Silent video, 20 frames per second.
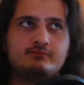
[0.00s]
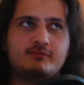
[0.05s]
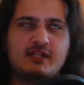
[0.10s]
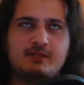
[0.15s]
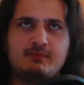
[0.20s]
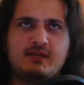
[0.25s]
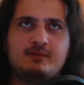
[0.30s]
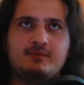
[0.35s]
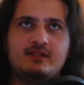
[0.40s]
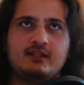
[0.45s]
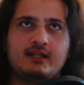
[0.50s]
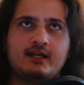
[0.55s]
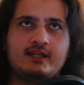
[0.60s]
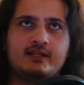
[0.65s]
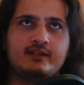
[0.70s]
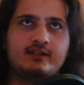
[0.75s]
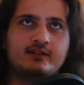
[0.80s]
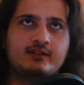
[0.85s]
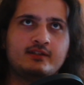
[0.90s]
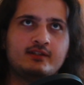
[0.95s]
But maybe
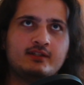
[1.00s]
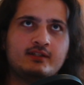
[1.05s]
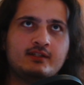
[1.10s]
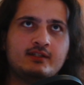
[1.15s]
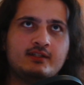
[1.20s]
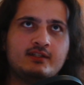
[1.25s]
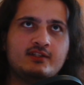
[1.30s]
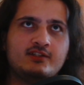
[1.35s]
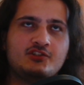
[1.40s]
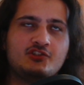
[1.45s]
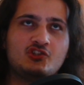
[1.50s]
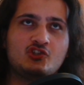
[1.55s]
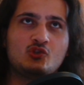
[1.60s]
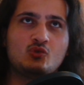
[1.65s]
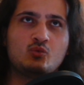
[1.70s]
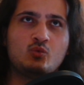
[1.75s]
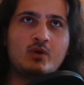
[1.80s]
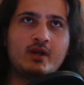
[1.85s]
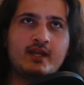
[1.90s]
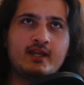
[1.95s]
like
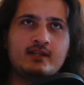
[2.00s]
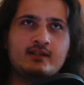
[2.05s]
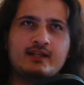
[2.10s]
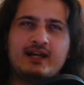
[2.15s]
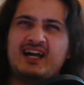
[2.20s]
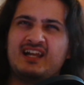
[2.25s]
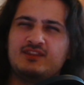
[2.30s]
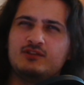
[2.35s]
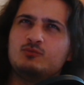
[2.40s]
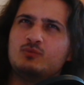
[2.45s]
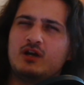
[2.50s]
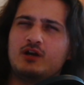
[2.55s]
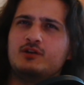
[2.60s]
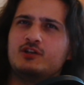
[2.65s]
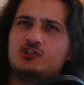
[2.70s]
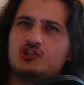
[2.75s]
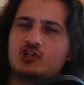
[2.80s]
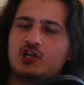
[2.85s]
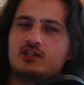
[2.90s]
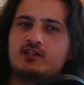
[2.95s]
Swain. I think we
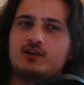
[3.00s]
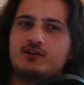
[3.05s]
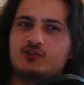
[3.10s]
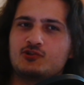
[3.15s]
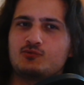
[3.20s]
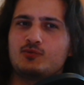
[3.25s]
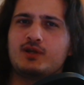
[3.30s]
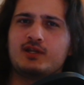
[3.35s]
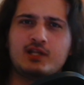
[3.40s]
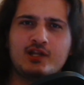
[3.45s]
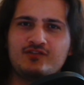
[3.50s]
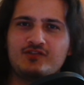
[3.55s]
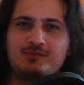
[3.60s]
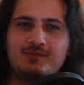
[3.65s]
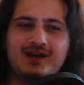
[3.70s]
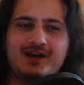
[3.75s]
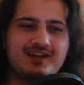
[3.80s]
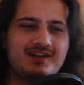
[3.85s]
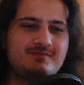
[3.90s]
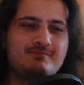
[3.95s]
already checked out Swain. Never
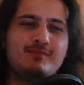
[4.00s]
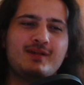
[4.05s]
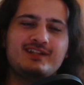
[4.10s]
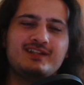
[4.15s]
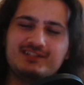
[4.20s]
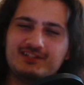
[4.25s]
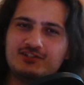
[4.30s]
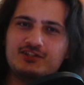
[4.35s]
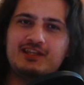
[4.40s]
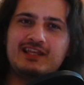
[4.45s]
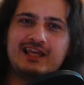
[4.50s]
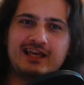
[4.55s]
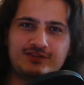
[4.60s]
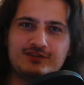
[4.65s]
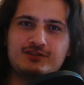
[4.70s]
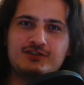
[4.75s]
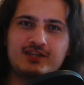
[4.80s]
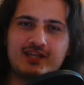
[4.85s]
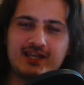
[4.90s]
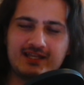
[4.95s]
mind. But I
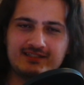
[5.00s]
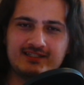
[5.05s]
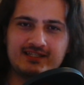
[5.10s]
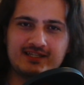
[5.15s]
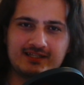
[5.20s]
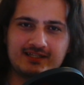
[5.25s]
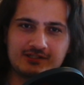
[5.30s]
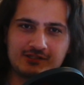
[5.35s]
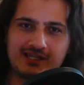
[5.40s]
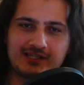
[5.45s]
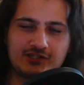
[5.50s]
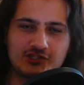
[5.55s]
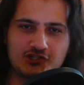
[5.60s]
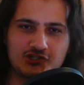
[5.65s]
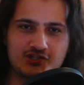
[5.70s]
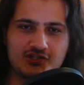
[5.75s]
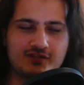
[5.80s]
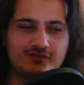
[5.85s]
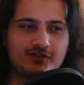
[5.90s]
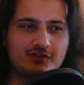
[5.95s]
think you get the you get the
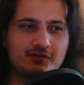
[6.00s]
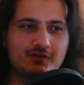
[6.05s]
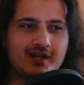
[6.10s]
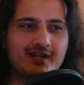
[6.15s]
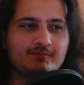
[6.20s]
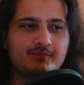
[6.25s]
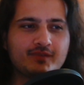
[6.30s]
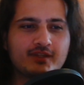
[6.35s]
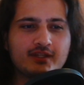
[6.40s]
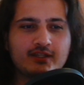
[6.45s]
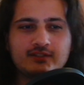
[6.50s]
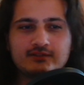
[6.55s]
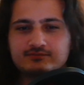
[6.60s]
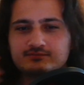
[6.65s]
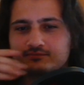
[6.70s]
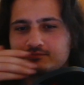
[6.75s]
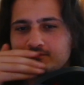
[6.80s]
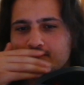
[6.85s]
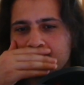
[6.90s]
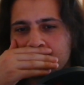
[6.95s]
gist of it, right?
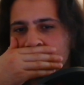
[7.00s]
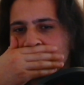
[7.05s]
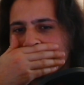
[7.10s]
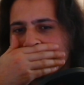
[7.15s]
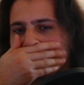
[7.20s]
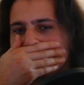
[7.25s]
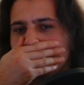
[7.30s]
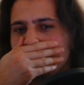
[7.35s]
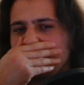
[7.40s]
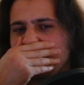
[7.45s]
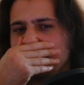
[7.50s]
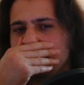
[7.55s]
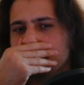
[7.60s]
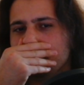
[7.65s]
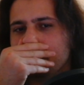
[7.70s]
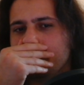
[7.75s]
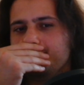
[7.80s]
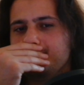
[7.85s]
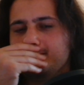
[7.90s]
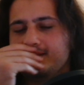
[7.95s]
But
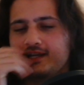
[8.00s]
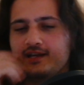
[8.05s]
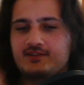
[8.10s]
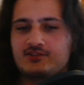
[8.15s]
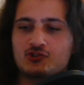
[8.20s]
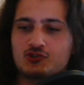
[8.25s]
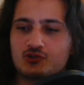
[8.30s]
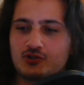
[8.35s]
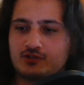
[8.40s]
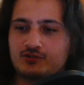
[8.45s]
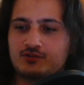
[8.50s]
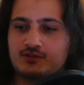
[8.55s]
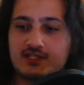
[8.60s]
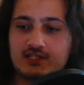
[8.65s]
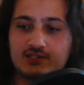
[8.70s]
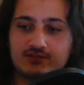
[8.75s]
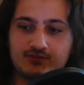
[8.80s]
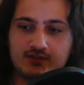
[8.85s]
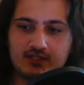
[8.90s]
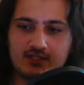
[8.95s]
anyway, I hope you guys enjoyed
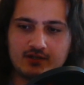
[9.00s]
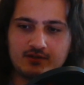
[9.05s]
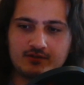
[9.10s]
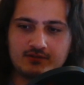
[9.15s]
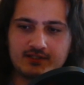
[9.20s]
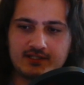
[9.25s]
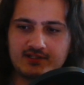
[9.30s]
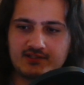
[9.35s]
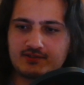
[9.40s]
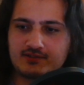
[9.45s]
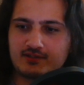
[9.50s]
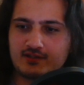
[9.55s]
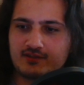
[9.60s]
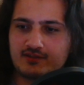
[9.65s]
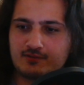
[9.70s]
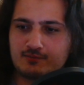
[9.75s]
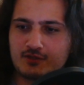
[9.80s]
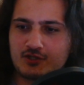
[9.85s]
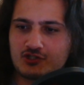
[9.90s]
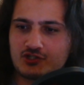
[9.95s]
today's video. There's
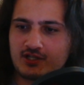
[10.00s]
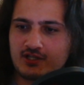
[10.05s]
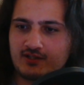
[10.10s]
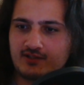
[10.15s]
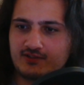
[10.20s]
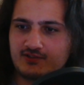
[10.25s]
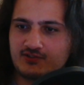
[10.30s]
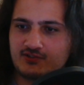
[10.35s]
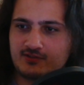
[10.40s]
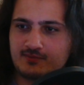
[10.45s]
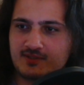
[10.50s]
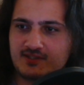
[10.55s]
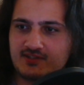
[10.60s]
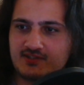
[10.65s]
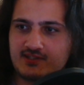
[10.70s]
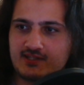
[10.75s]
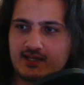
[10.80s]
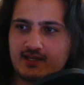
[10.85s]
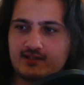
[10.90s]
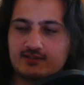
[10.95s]
nothing much else to be
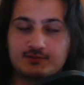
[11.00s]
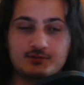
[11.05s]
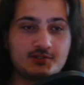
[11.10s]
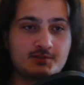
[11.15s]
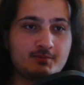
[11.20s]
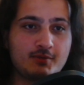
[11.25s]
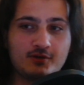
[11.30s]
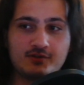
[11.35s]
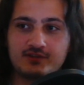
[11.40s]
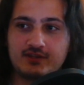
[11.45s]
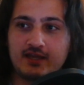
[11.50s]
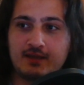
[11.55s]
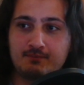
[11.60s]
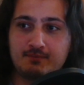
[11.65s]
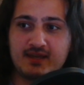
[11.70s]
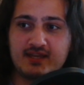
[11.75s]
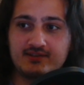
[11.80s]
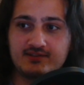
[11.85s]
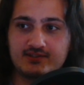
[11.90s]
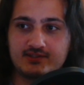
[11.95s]
said. It was both
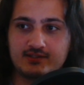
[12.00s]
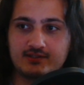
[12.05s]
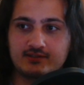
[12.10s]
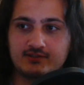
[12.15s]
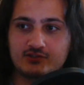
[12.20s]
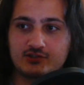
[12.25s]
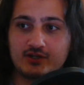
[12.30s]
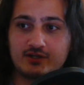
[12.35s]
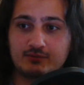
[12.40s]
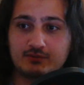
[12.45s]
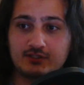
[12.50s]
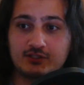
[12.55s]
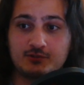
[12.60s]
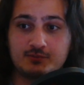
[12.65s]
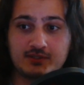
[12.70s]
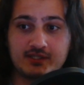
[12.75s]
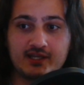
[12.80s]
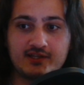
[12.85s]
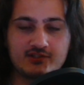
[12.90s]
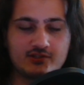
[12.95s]
amazing, so I really hope
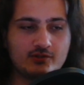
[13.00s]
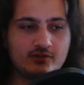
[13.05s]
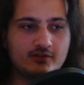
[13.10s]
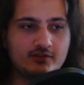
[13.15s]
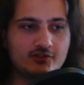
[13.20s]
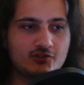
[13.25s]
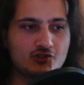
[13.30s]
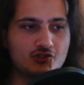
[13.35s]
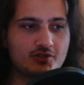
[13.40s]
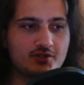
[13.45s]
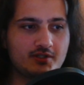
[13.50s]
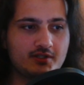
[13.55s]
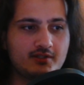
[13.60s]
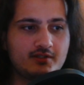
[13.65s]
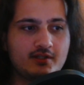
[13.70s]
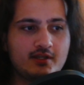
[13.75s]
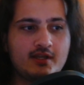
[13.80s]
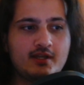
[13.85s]
you guys all enjoyed it.